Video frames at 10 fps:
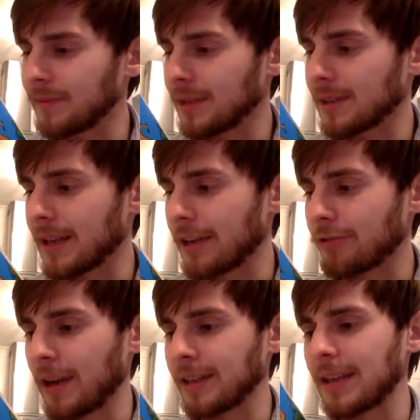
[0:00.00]
said
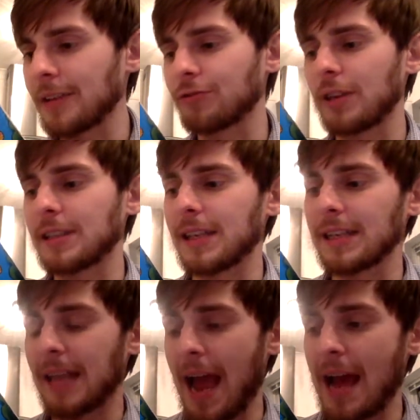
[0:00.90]
Grandad, resting
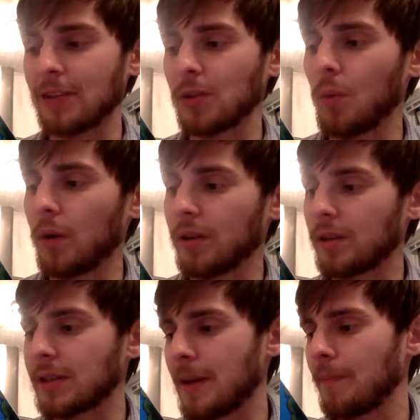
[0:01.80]
his hand on one of the
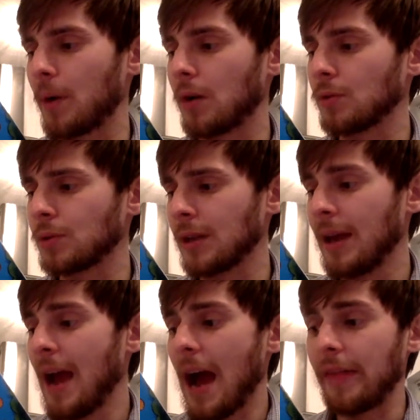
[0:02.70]
tent poles,
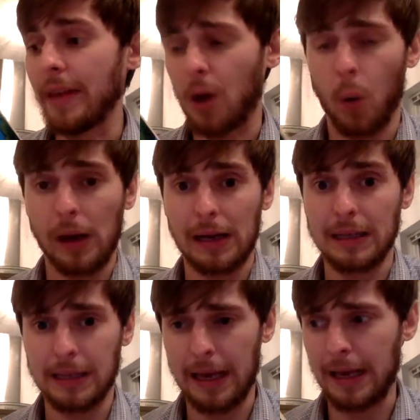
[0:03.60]
and then quickly
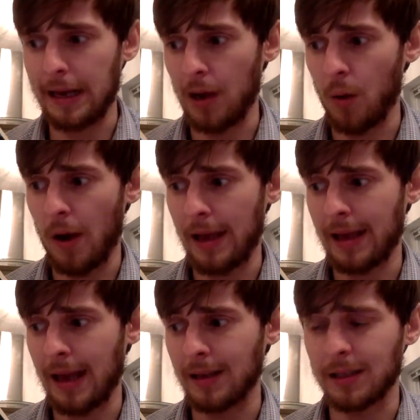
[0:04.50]
taking it away
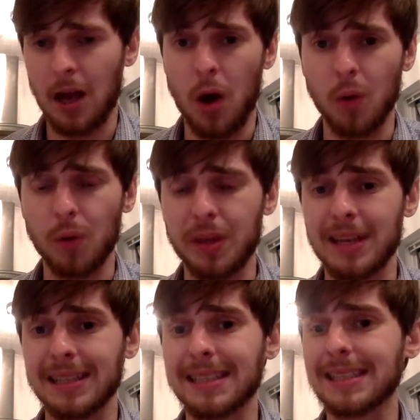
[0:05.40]
again as the whole
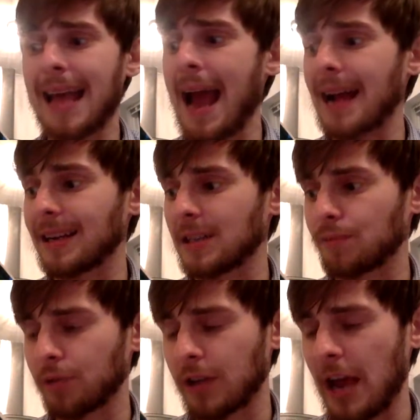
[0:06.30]
thing sagged
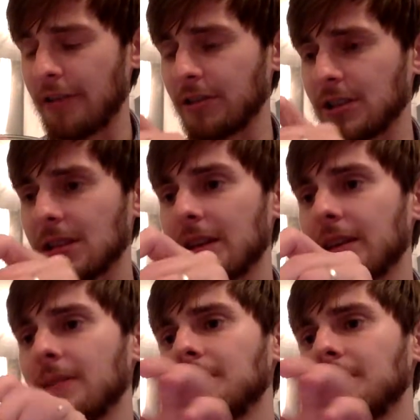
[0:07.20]
precariously.